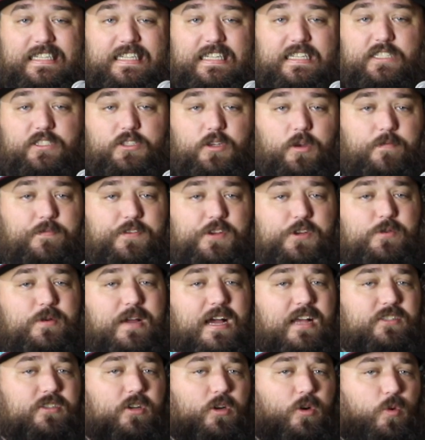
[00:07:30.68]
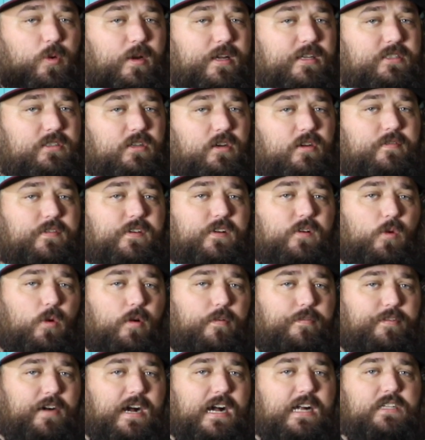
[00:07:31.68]
So if you guys are Quicksilver or
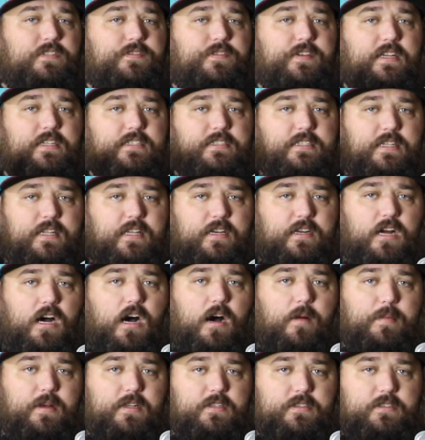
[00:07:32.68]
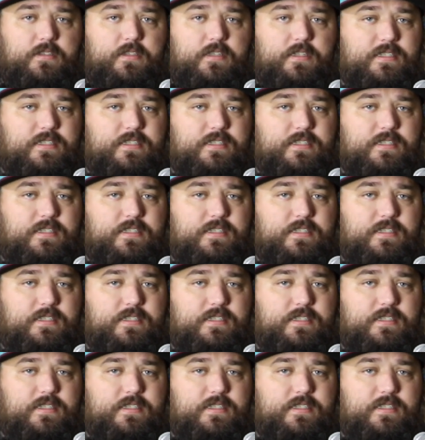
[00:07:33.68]
Flash fans in the comments,